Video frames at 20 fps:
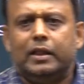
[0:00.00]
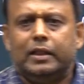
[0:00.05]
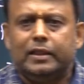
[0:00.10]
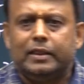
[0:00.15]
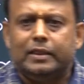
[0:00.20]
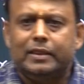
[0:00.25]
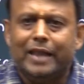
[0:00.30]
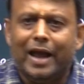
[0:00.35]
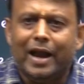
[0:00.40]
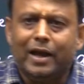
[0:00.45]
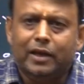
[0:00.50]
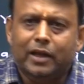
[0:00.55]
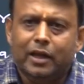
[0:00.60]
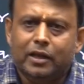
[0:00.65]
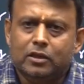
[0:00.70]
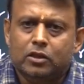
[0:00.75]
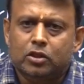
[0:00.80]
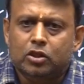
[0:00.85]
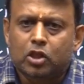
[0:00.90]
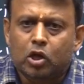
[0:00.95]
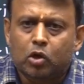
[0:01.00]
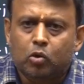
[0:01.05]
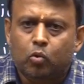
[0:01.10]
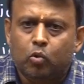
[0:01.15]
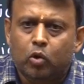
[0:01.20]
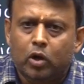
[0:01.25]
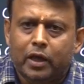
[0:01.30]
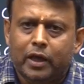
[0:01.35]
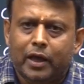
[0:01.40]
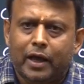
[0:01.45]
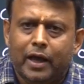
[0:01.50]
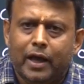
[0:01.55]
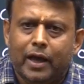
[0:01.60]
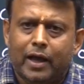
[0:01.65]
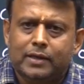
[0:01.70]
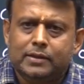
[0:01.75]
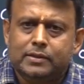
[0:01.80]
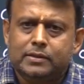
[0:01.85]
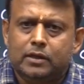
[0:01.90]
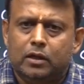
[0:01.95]
That is,
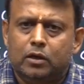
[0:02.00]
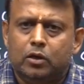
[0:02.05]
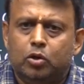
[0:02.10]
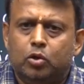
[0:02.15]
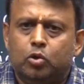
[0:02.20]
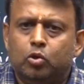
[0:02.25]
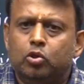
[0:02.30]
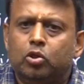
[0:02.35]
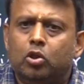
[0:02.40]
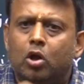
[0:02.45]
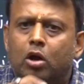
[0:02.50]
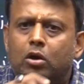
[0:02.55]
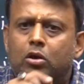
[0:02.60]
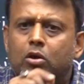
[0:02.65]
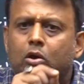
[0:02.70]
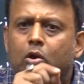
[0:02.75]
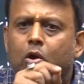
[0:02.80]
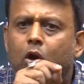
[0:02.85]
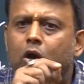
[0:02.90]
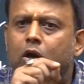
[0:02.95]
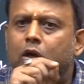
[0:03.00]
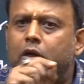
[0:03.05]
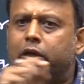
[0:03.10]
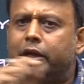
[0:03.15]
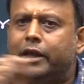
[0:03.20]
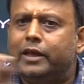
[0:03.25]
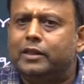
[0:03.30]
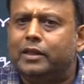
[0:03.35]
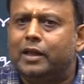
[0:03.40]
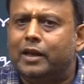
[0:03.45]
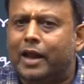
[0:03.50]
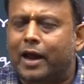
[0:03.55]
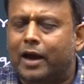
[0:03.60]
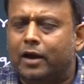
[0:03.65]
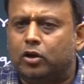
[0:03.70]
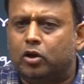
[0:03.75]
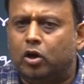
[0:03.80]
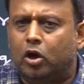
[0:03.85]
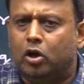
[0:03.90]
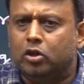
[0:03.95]
nucleus do not contain
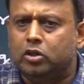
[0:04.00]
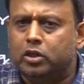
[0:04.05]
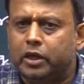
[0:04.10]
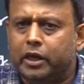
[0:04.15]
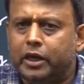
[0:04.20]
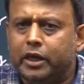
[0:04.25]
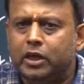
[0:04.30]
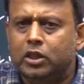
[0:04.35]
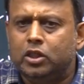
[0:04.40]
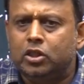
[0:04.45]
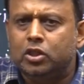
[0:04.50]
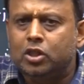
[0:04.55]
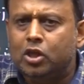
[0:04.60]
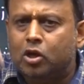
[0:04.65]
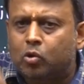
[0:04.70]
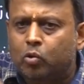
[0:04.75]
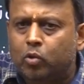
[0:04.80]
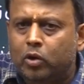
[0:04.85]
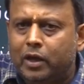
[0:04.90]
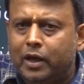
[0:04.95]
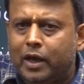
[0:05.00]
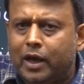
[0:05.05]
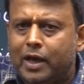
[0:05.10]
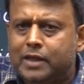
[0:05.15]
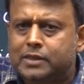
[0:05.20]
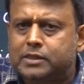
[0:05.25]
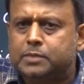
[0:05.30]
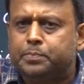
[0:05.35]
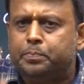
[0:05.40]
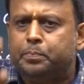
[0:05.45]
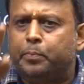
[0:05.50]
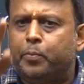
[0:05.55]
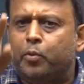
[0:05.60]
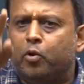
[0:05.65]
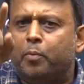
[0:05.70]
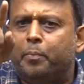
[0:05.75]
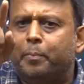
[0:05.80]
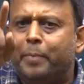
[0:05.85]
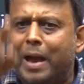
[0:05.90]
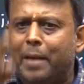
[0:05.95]
electron. In nucleus,
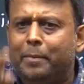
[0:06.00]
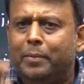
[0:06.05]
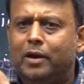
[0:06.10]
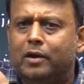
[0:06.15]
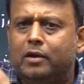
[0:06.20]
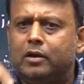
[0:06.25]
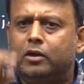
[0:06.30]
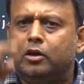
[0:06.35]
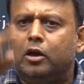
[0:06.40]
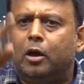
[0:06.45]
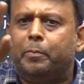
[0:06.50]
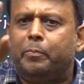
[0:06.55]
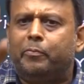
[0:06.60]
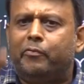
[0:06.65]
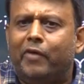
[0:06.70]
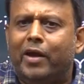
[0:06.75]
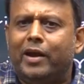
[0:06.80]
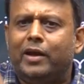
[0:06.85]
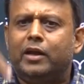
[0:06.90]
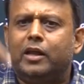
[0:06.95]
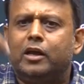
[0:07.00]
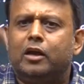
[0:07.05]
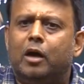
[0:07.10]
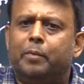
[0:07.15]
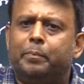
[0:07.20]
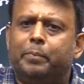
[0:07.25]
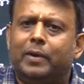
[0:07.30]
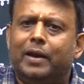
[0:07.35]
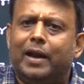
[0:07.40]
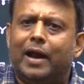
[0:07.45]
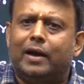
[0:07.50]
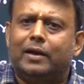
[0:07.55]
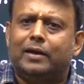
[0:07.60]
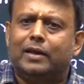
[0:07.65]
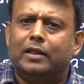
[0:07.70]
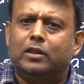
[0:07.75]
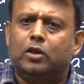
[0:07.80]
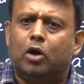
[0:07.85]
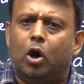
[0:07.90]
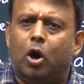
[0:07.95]
probability of finding of
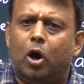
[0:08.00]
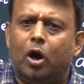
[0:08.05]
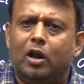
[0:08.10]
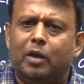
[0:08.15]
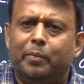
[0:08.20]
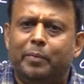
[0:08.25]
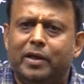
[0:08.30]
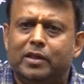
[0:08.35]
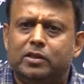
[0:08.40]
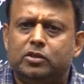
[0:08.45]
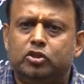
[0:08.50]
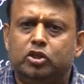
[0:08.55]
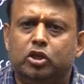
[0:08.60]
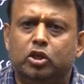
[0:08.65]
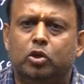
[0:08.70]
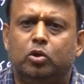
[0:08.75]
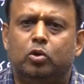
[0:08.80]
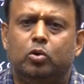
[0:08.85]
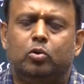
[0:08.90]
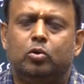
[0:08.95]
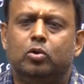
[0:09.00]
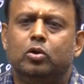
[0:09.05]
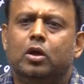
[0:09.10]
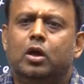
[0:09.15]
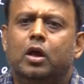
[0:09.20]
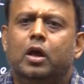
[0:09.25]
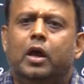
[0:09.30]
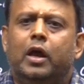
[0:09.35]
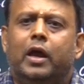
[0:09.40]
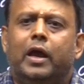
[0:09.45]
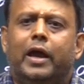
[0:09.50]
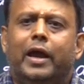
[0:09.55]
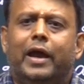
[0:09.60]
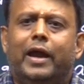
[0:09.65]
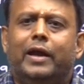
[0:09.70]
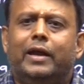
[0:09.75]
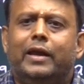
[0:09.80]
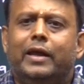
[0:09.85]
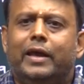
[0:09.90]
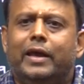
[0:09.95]
electron always 0,
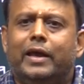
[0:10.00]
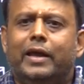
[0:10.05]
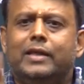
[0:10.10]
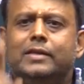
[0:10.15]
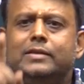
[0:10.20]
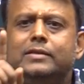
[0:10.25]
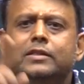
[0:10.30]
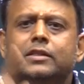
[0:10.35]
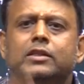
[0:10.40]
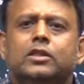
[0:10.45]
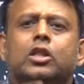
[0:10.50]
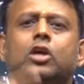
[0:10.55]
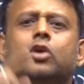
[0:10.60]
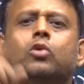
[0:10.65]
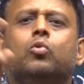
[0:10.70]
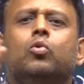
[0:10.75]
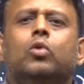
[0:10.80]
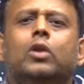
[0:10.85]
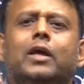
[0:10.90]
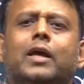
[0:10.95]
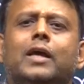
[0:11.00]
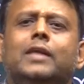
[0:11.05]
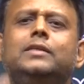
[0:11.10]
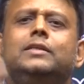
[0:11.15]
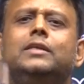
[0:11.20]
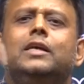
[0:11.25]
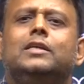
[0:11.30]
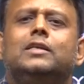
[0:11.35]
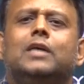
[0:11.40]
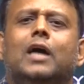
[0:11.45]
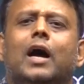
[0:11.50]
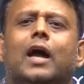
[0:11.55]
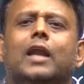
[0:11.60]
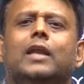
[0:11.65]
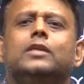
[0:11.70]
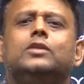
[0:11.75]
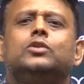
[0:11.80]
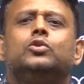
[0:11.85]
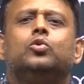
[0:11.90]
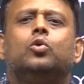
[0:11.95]
and hence nucleus is
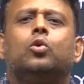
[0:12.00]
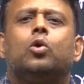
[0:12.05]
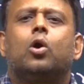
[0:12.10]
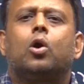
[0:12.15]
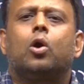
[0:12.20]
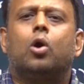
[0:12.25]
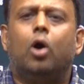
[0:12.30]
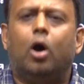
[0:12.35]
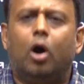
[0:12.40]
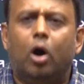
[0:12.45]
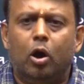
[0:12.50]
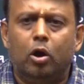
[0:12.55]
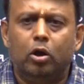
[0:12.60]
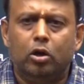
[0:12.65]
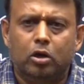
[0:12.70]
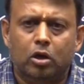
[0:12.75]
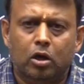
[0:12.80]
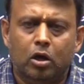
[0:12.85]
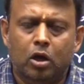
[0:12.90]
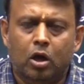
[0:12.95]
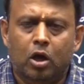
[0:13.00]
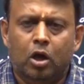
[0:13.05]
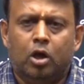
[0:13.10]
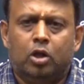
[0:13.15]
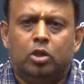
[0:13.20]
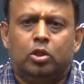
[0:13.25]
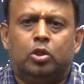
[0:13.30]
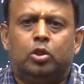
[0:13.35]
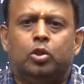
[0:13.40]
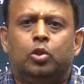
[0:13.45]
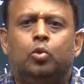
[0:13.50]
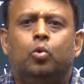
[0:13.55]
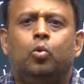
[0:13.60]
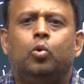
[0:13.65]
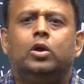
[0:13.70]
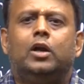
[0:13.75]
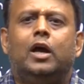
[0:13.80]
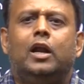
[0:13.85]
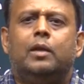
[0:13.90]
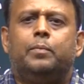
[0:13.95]
also called
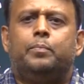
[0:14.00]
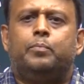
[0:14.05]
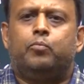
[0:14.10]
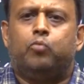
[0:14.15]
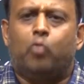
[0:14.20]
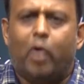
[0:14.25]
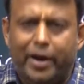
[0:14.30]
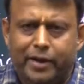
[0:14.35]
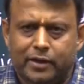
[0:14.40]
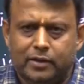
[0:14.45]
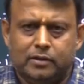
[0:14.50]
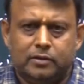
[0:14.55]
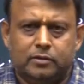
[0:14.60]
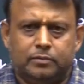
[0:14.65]
nodal point.